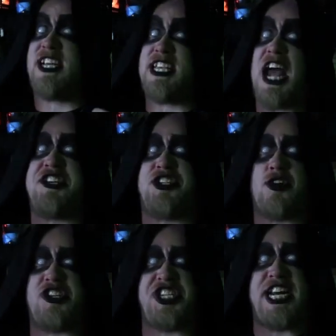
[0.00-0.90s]
Because I
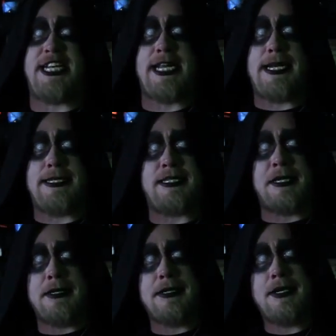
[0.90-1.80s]
sure shit
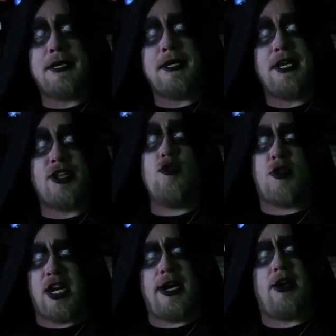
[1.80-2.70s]
didn't.
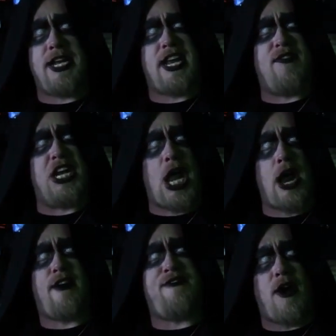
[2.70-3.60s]
You clearly give a
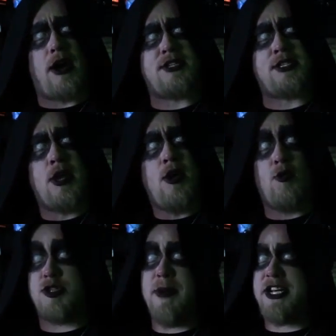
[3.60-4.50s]
lot of fucks,
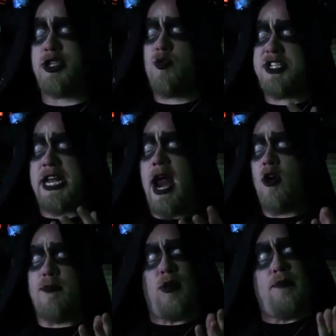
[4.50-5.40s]
which makes you a
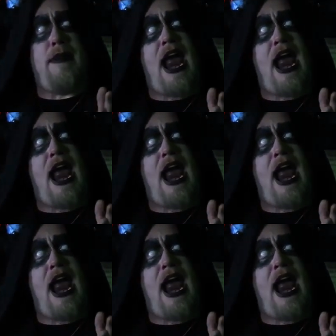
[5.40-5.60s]
terrible